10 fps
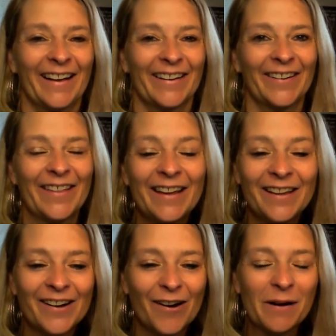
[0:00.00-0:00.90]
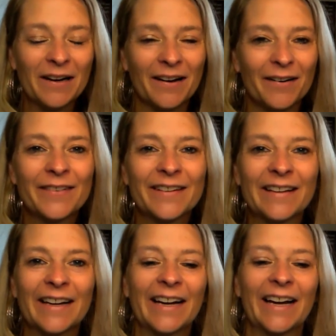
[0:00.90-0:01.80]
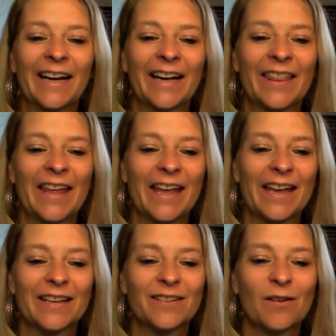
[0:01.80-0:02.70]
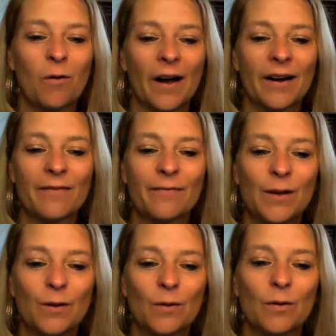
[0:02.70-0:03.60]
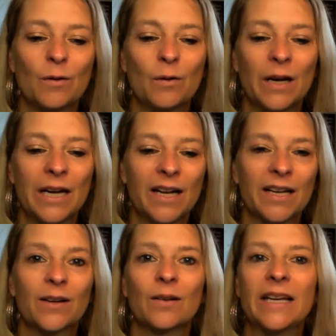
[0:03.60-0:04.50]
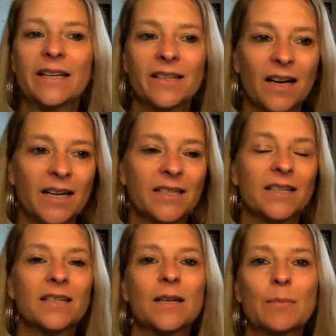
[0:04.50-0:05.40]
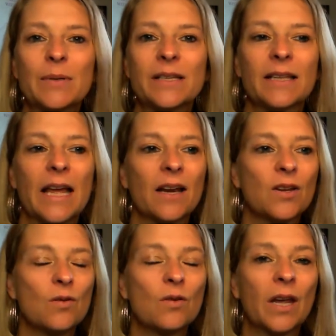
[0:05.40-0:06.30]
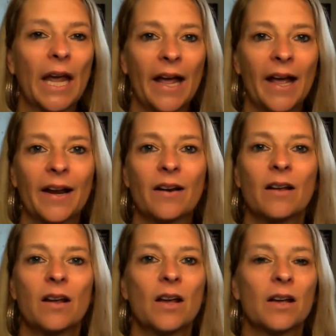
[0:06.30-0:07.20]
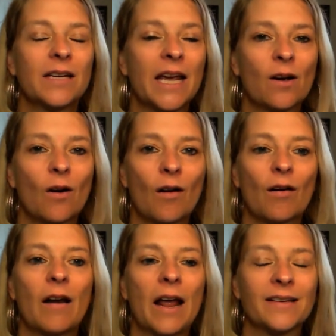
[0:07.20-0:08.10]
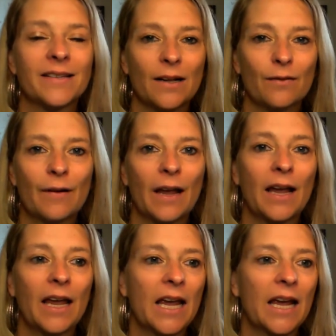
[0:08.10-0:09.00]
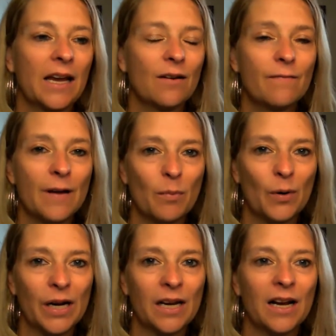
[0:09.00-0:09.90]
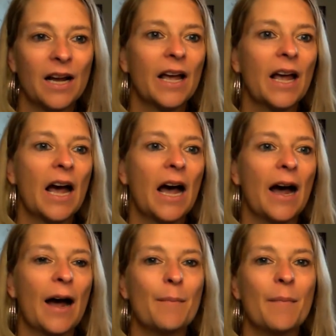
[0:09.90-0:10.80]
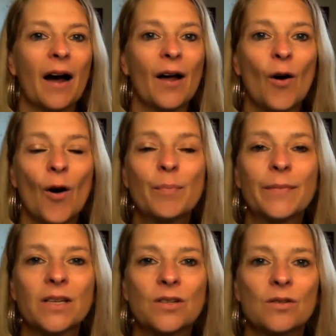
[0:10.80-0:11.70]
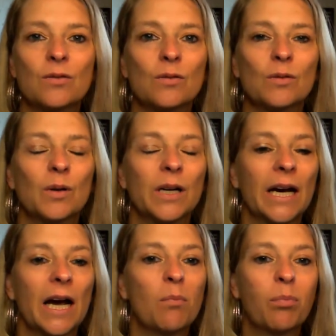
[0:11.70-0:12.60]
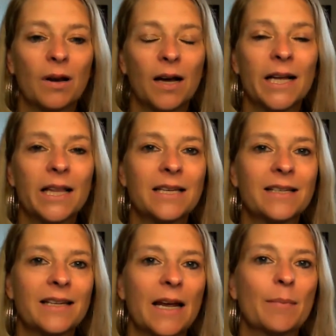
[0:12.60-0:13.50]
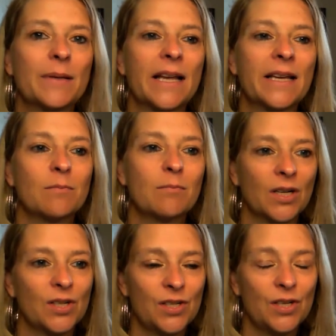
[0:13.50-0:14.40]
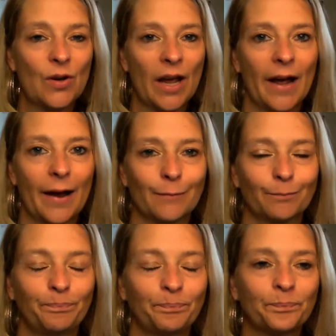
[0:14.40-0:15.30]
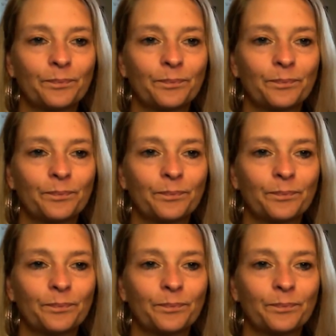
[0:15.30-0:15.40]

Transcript: So there you go, my loves. There's quite a few little insights and tips that you can take on as self-care here in February. I hope that you apply these steps as much as you can.